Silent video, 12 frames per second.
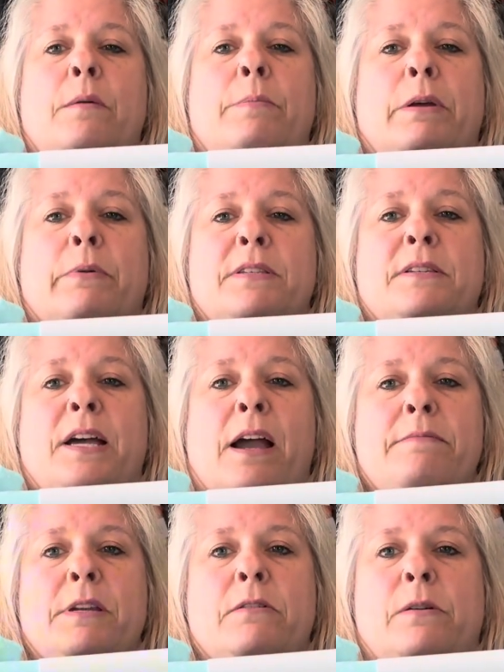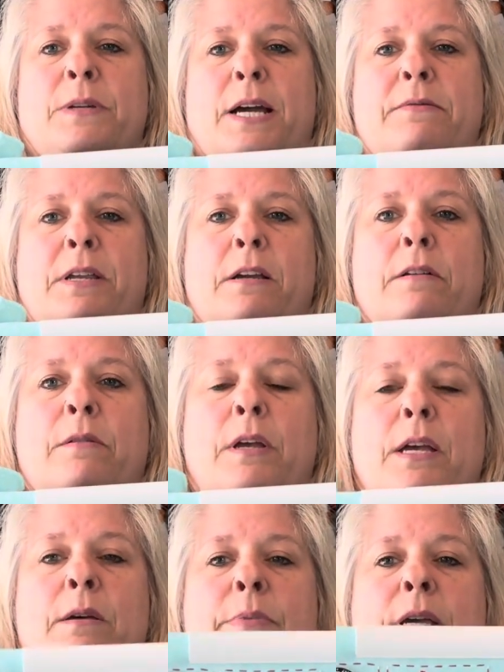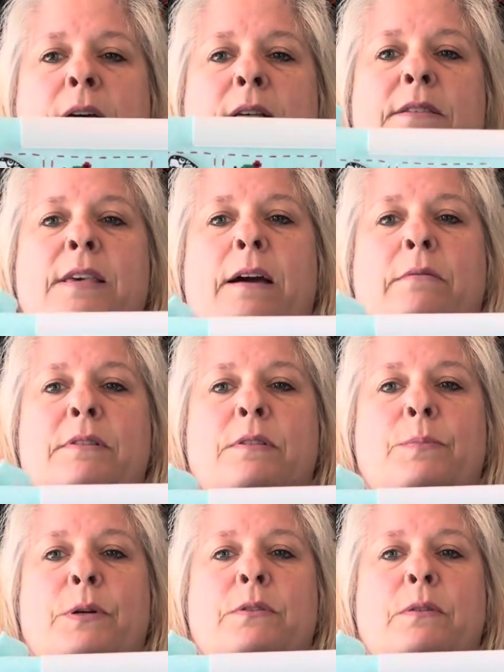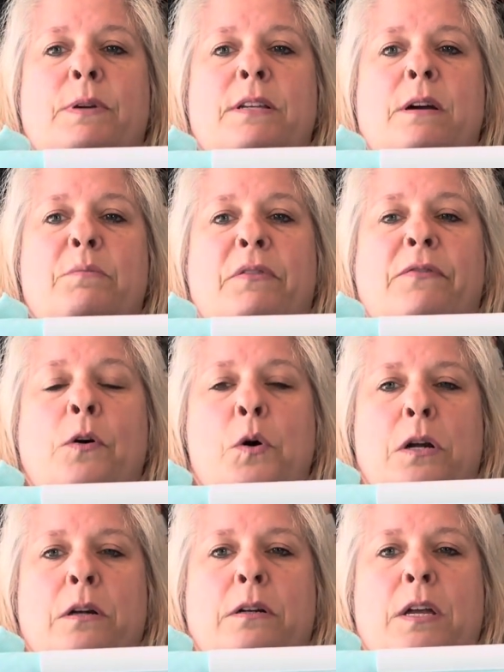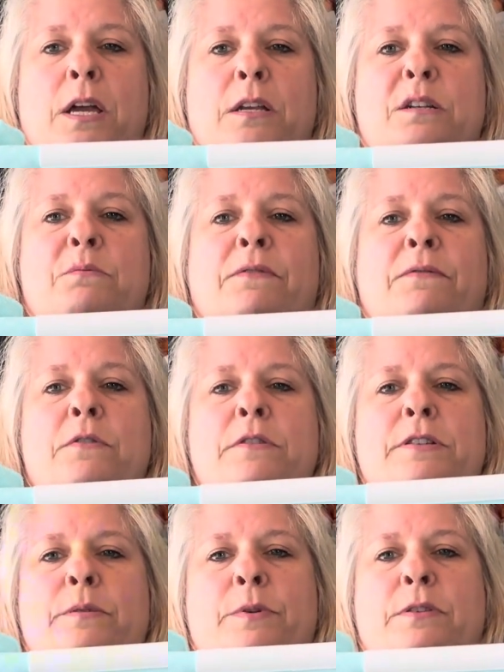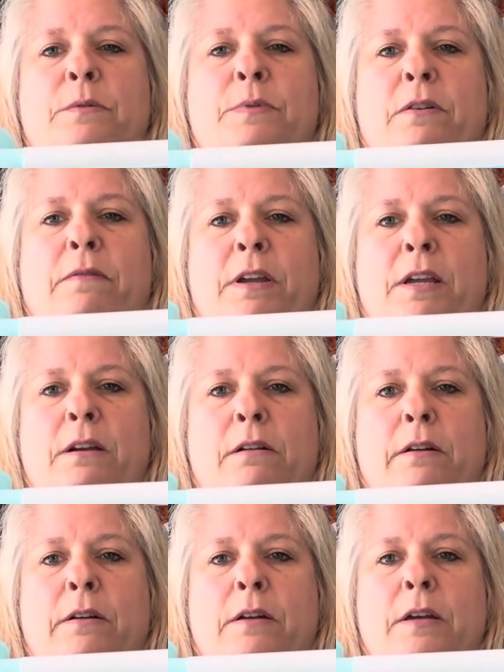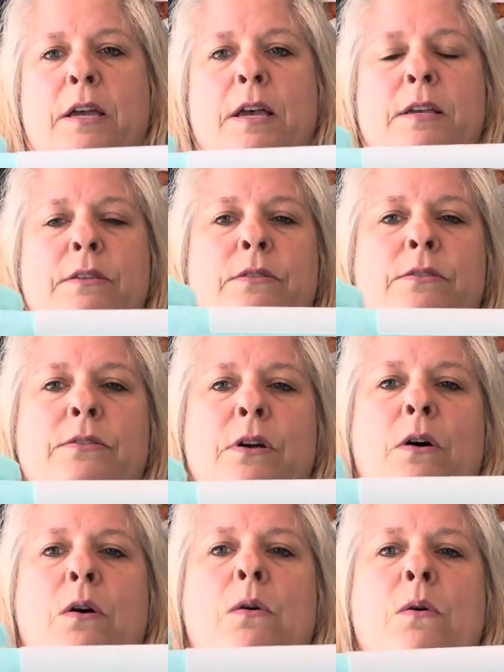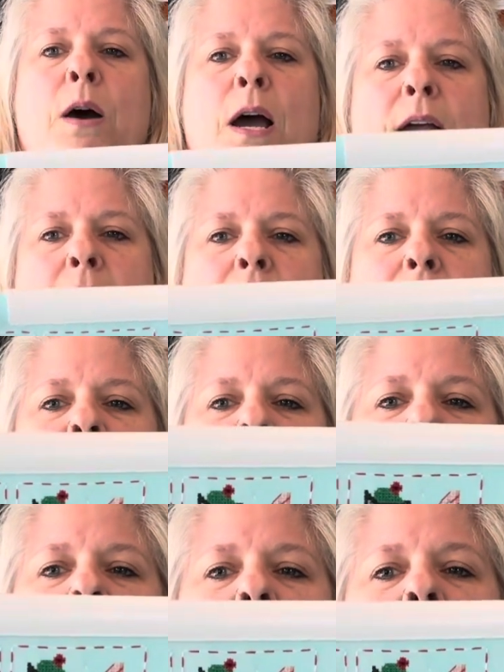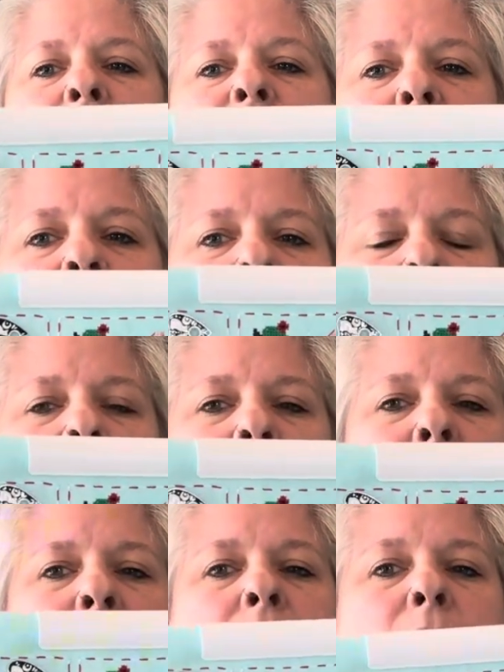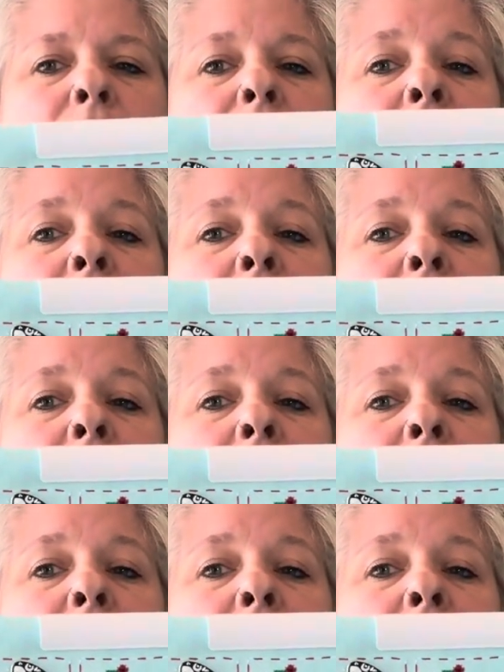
But it wasn't time to go down here because that was supposed to be number 4. Number 4 is supposed to be over here. So I'll have to take that out.